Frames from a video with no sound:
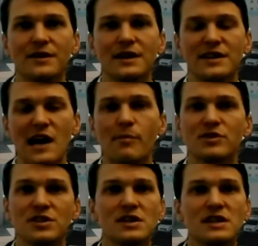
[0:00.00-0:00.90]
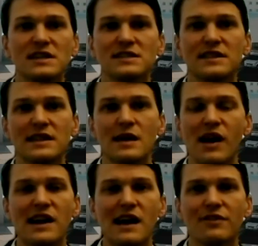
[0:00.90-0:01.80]
the opportunities that they
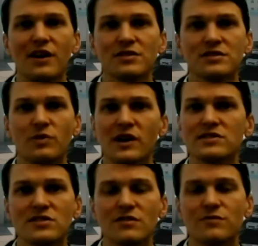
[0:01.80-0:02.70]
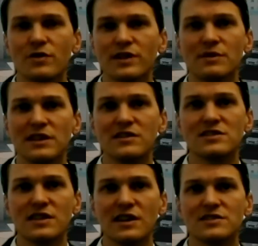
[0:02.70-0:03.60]
might have elsewhere and so forth.
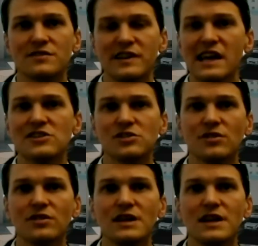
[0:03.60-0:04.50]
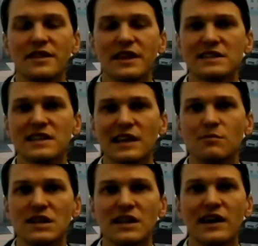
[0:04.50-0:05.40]
There's financial things that
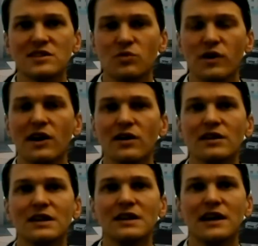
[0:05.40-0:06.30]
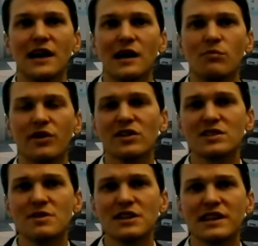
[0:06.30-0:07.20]
can be done as well. But
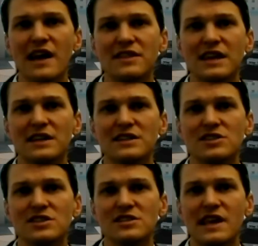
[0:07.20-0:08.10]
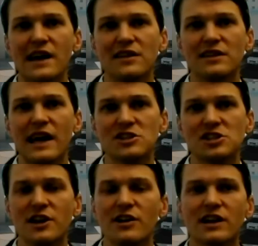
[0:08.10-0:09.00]
ultimately, I think it's just that
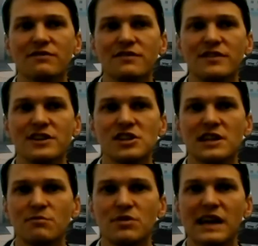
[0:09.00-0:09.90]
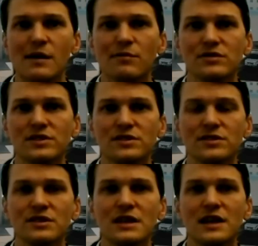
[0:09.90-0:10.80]
sharing of the vision and being able
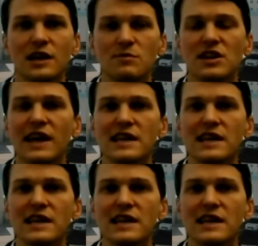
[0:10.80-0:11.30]
to communicate